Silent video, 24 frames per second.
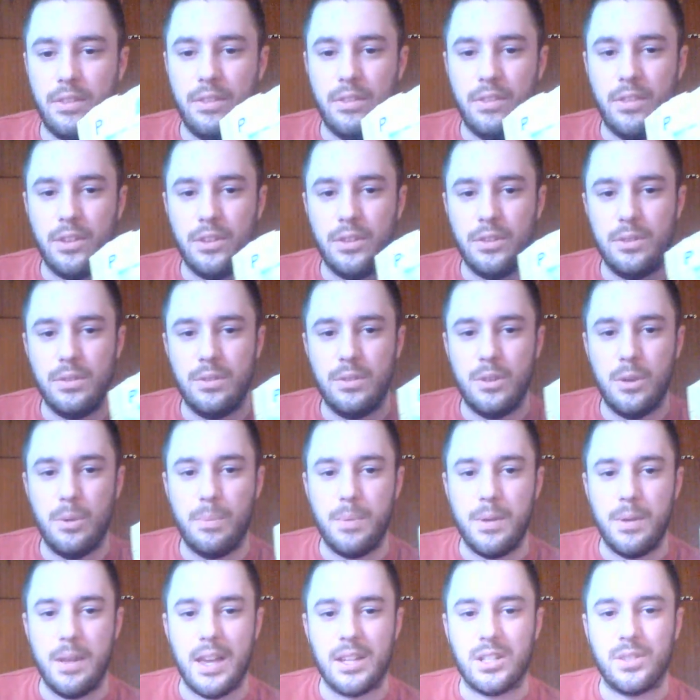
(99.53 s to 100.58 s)
the
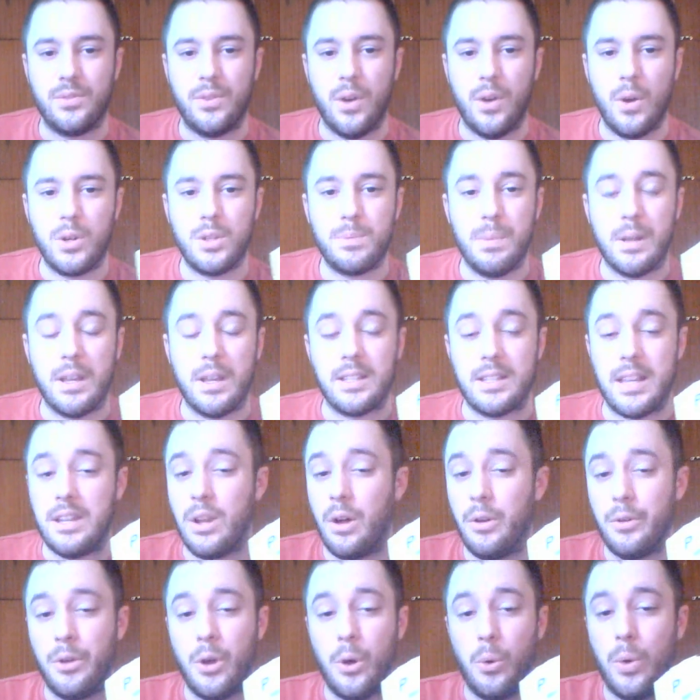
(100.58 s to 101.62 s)
UPS folks, because I
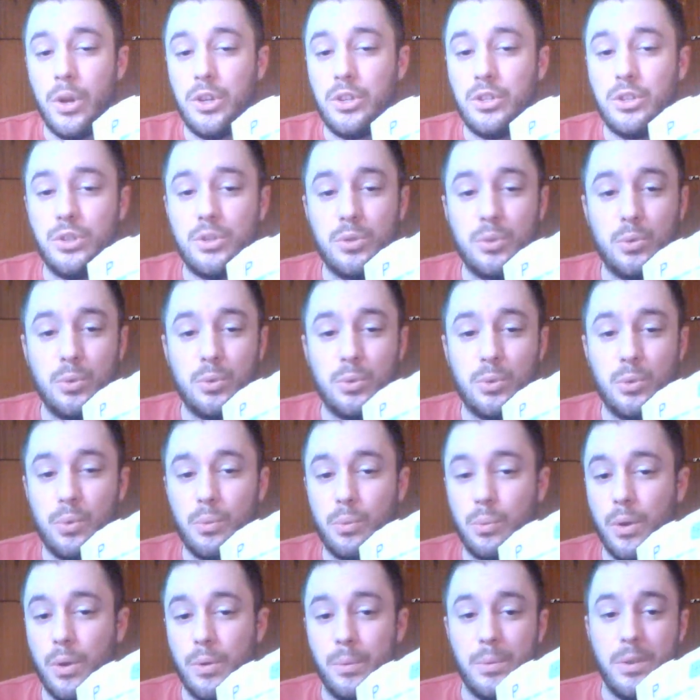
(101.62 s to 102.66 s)
don't know which
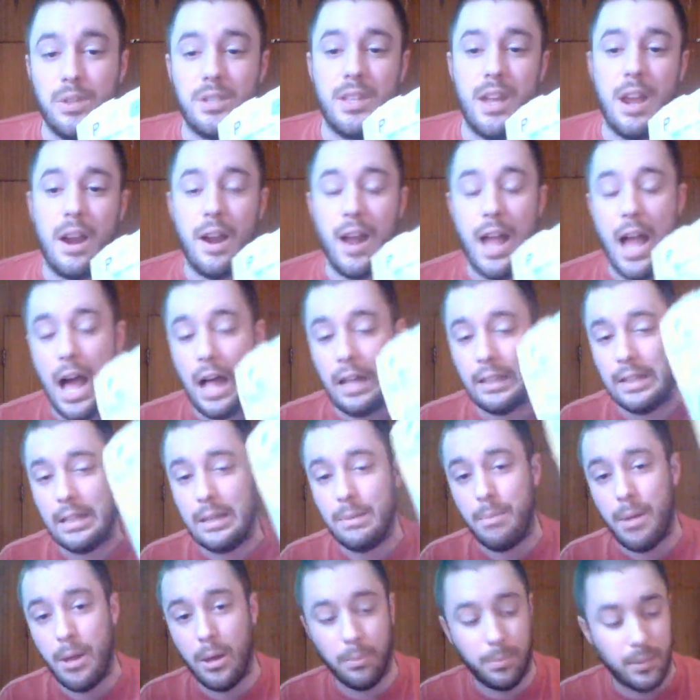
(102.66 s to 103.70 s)
one was there. I'll
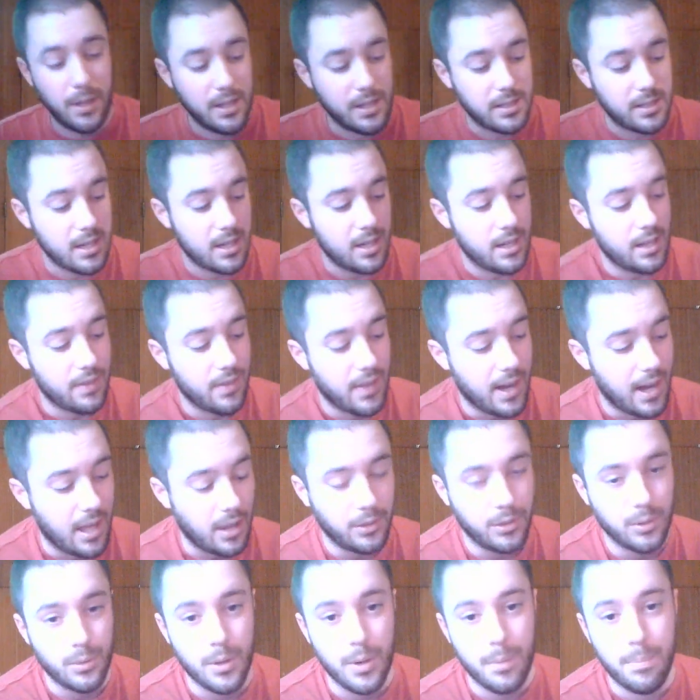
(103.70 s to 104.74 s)
email Blade City, and then I'll
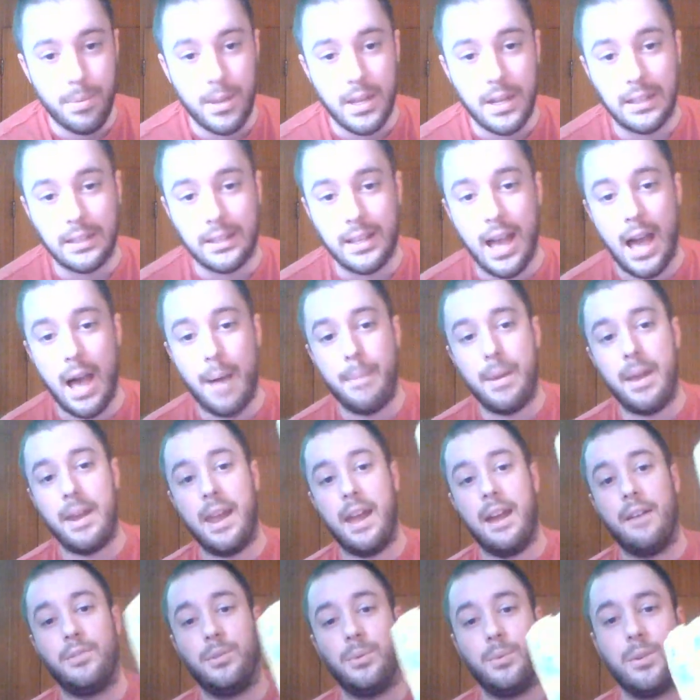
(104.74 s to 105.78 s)
do a pinned comment
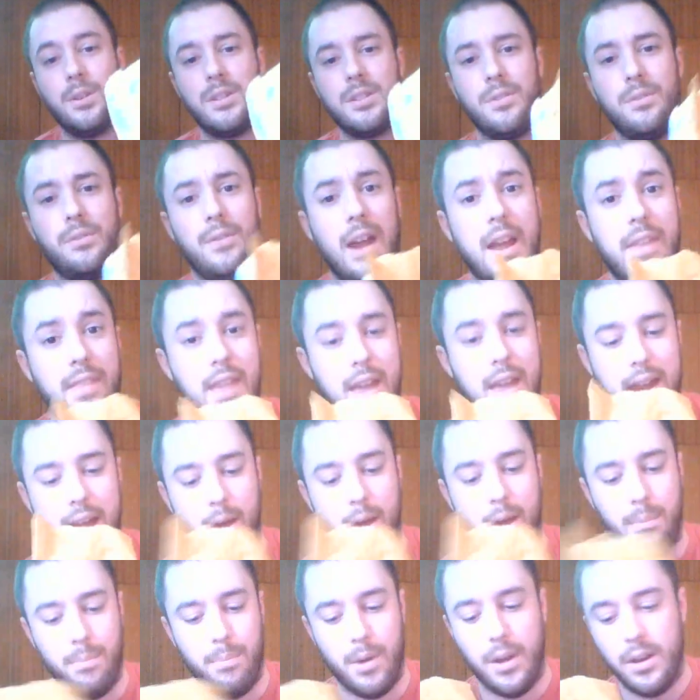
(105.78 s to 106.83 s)
afterwards to find that
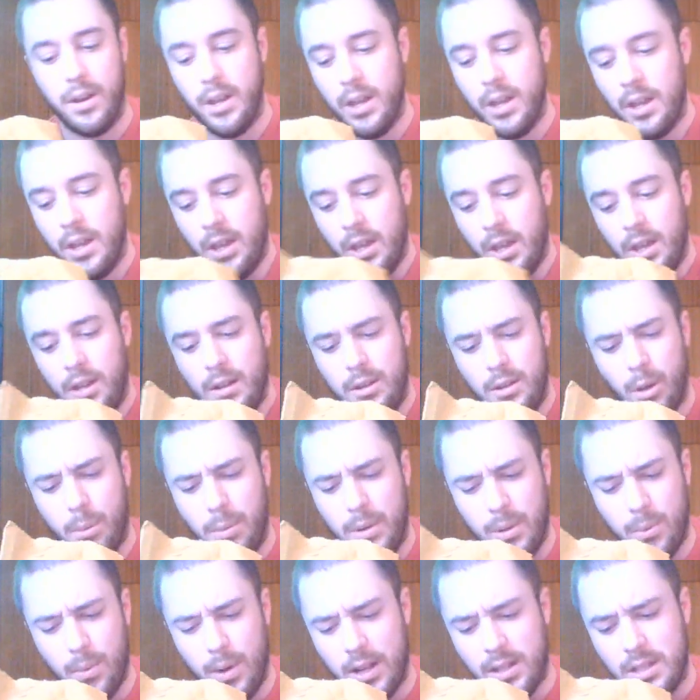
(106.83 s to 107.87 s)
out, but
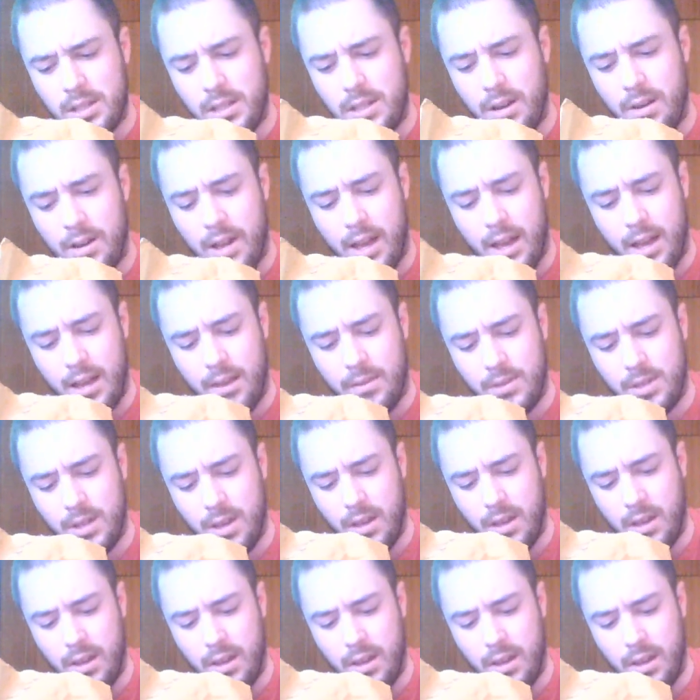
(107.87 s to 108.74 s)
nobody wants their knives,